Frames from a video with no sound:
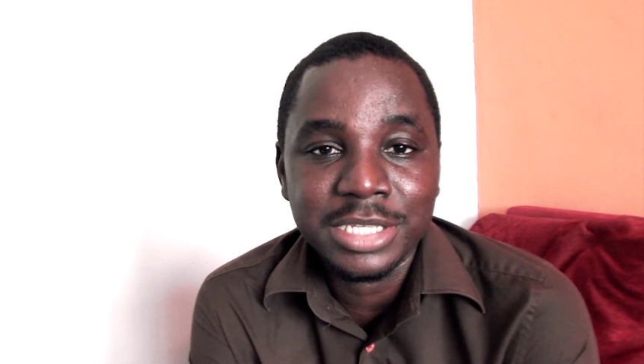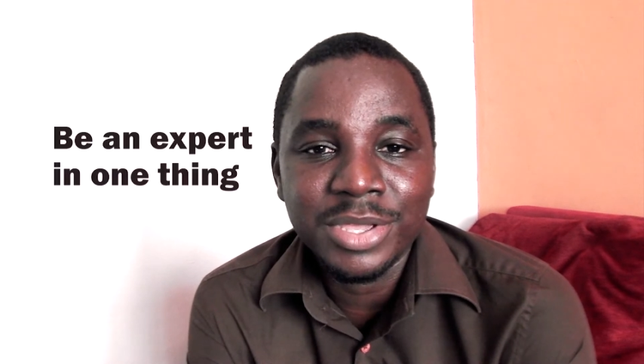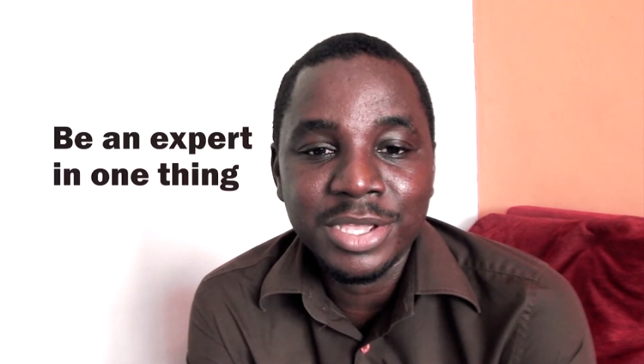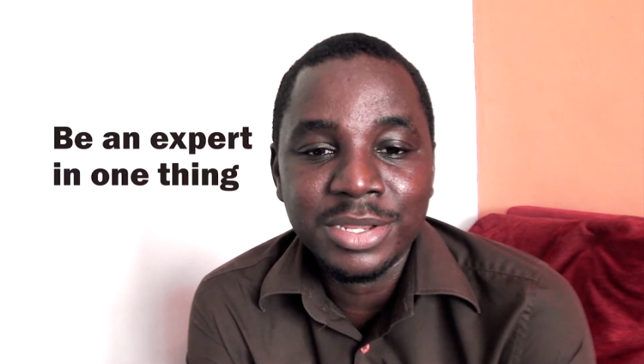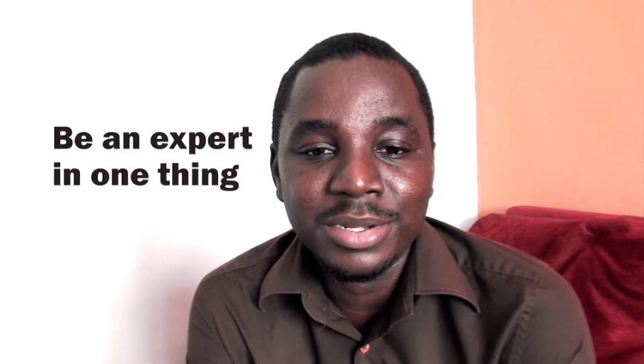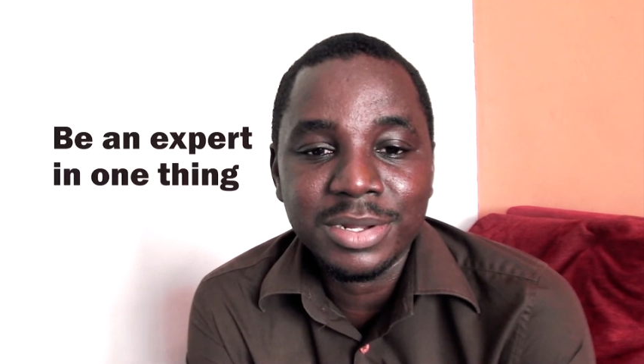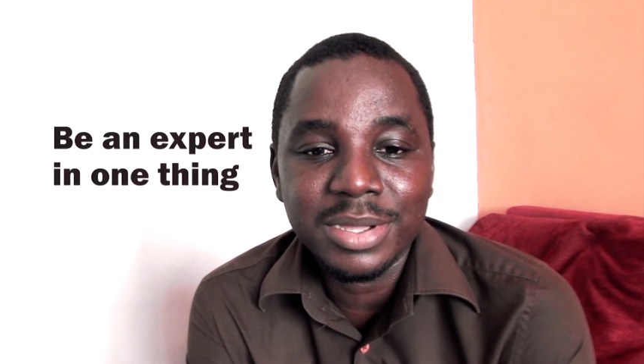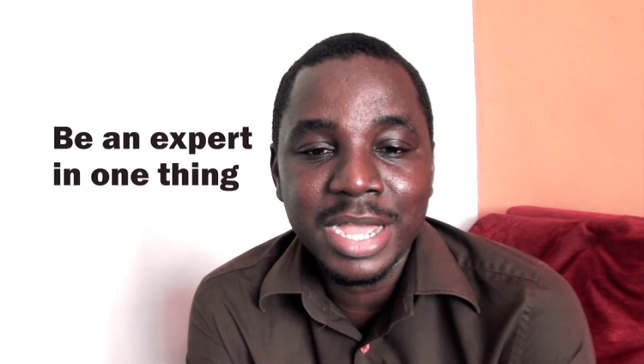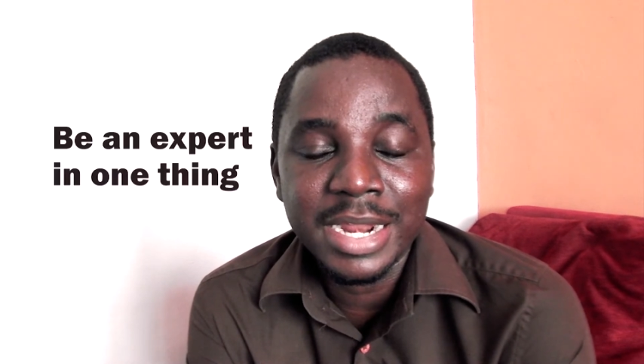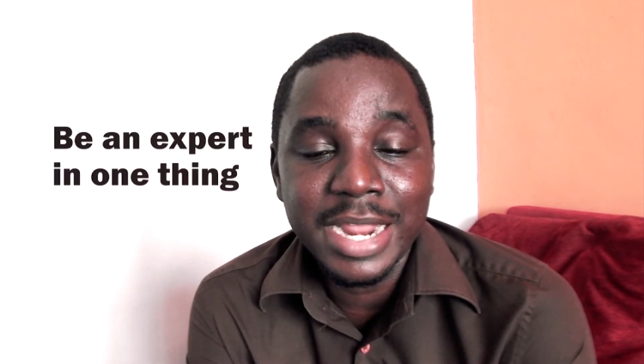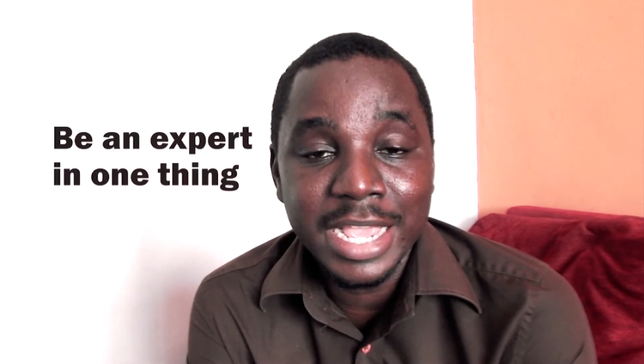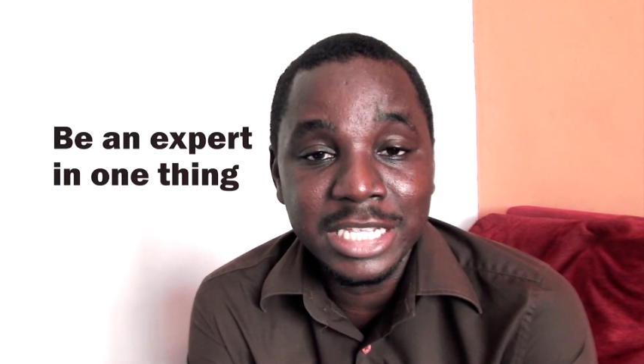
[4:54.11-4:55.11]
being
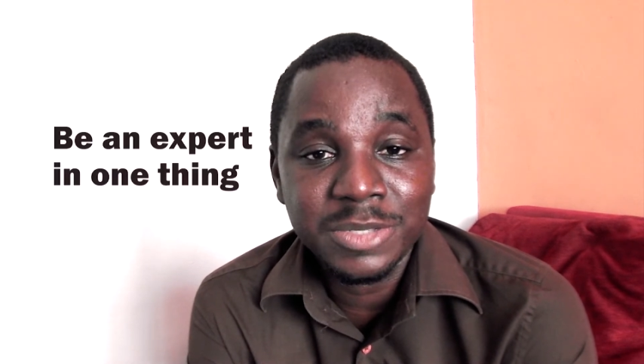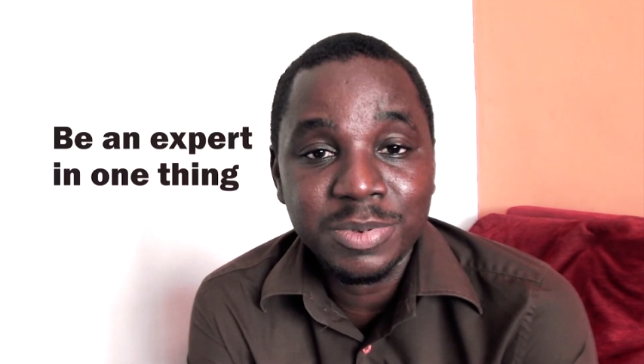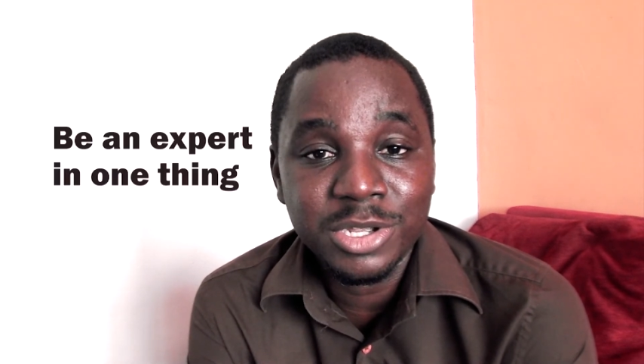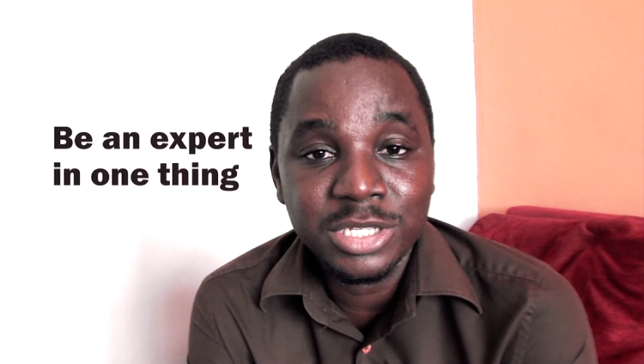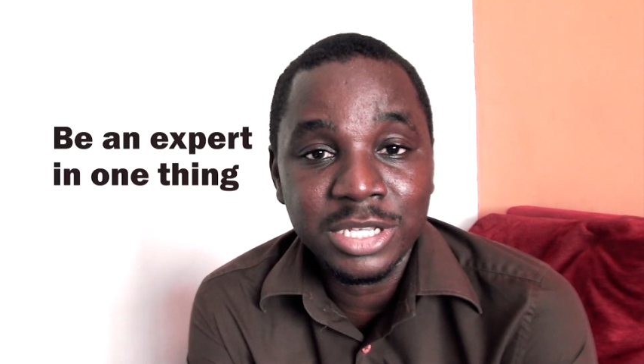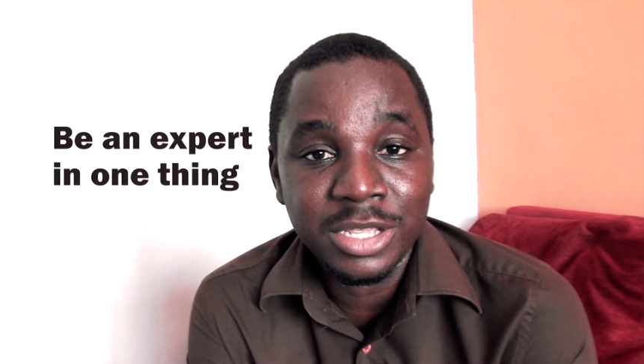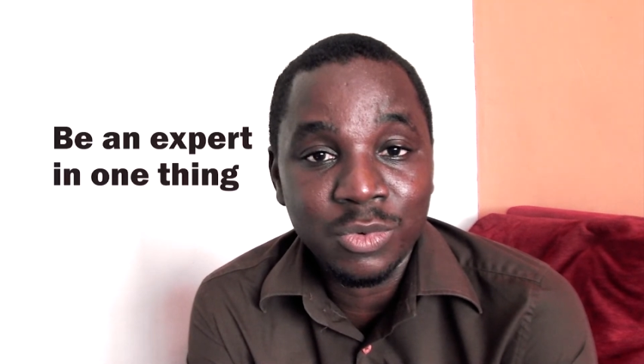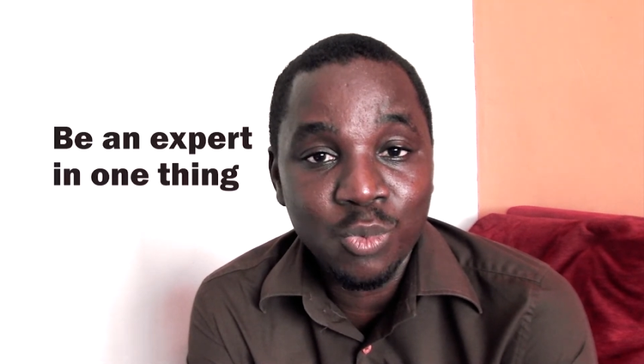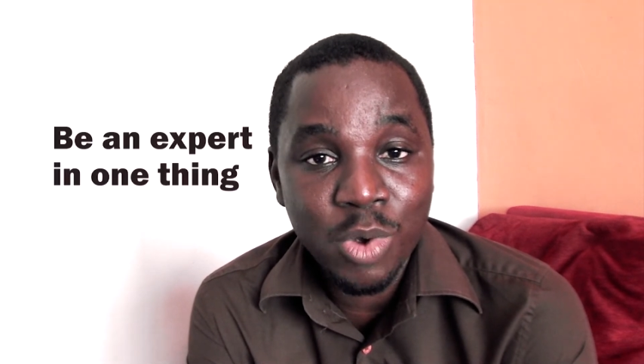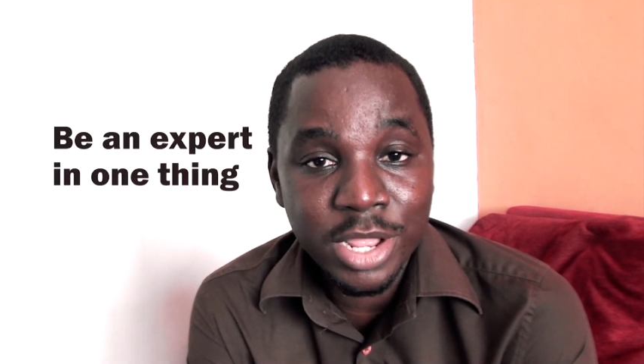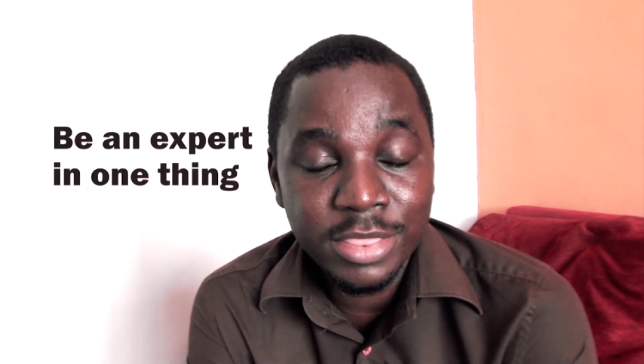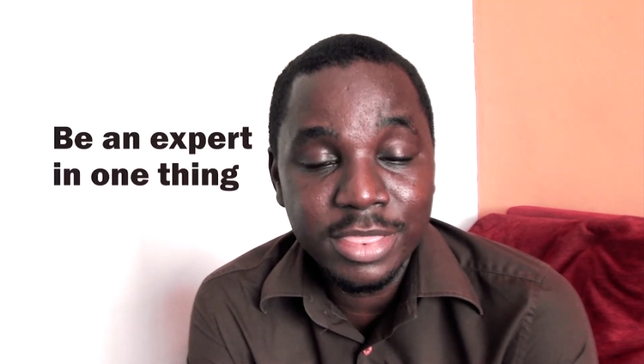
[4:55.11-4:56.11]
an expert
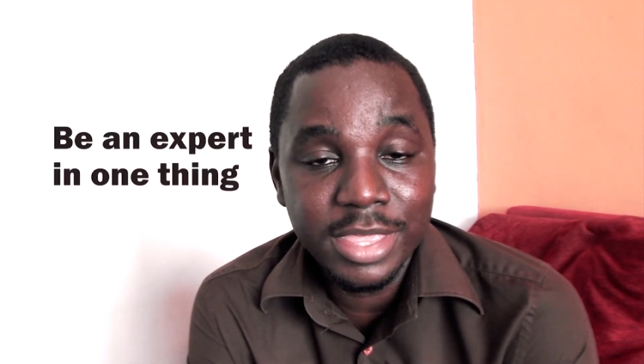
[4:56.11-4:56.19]
in one